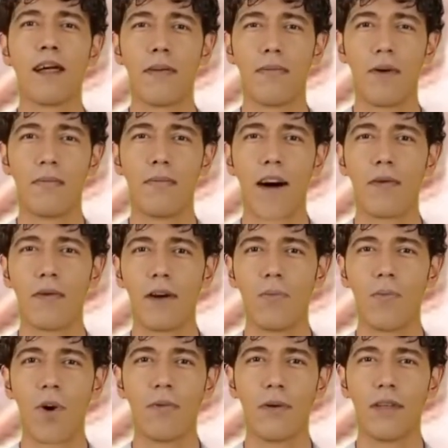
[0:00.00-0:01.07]
If a married
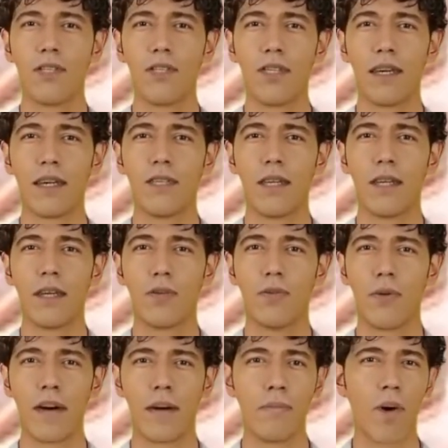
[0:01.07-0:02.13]
woman sees in a
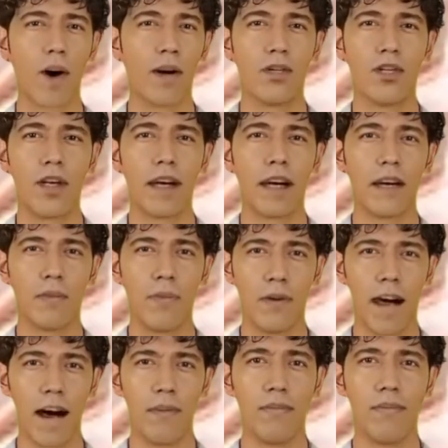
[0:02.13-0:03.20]
dream raw chicken
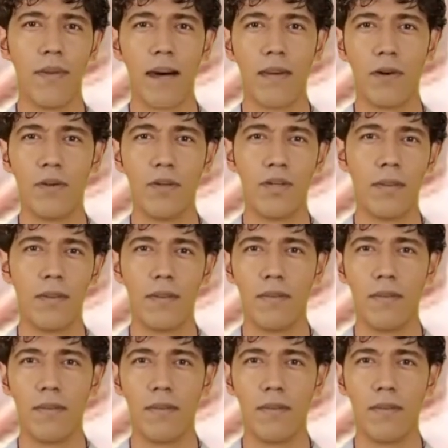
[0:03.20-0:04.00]
without feathers,